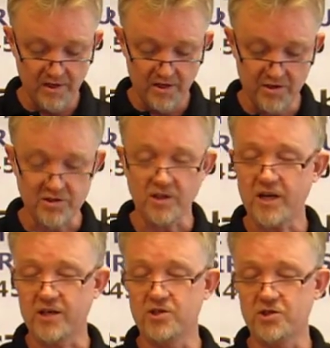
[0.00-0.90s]
There's a lot
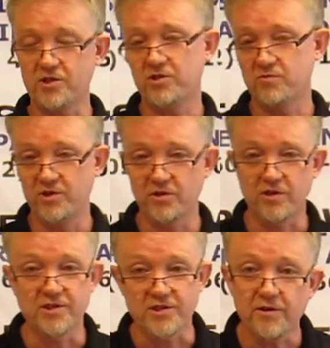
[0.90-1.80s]
of concerns when you're
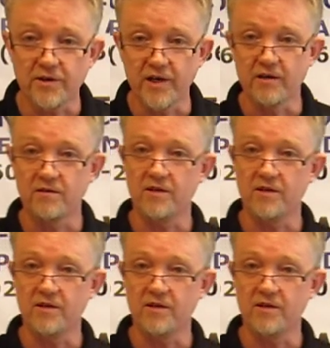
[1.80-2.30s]
considering